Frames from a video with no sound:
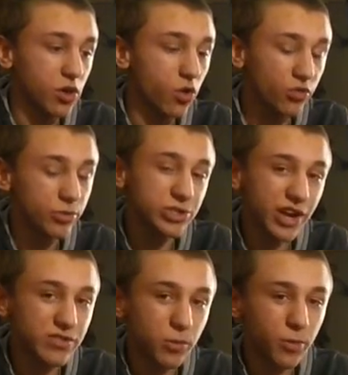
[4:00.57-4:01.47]
Hopefully we
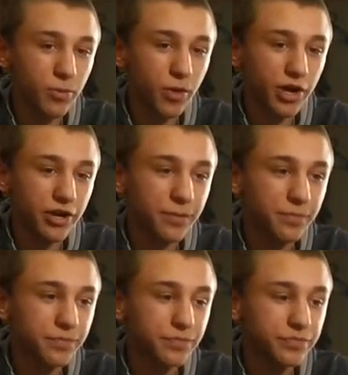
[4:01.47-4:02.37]
should have some open water.
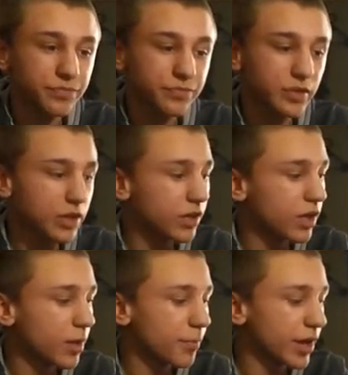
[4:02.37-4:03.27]

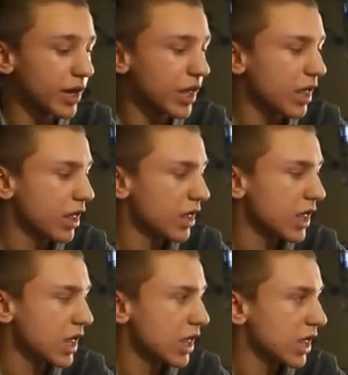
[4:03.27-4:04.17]
But
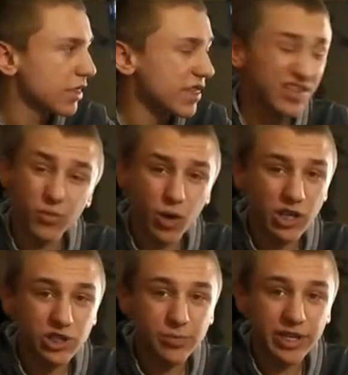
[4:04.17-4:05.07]
thanks for
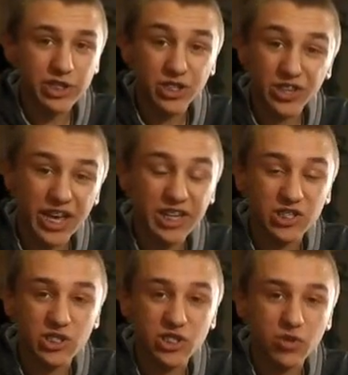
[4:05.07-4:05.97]
watching. Make sure to like
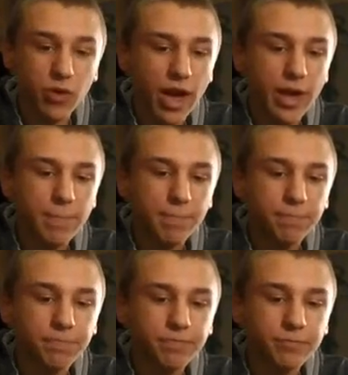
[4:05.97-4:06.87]
and subscribe.
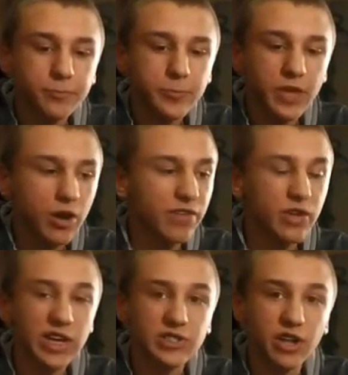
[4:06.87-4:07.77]
I'll
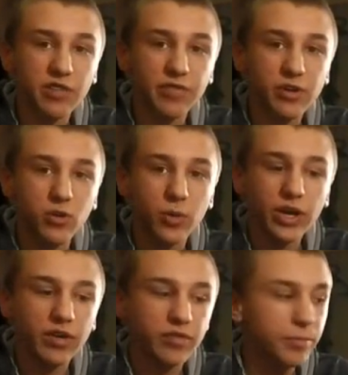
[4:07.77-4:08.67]
give you guys another view
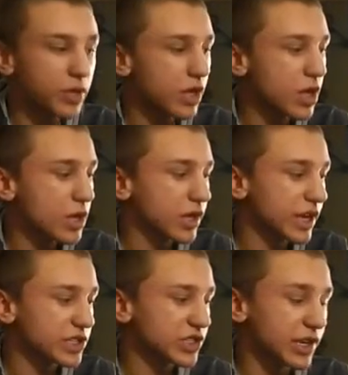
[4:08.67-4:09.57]
quick of them
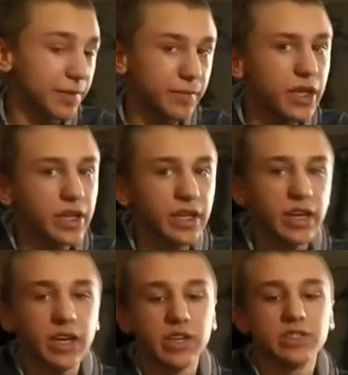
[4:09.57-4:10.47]
in case you didn't
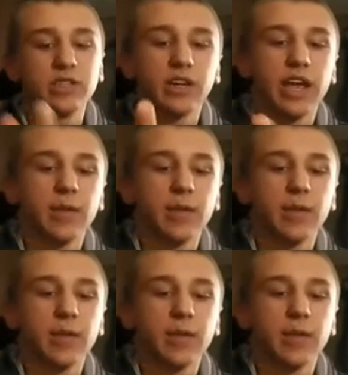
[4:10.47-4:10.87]
get it because the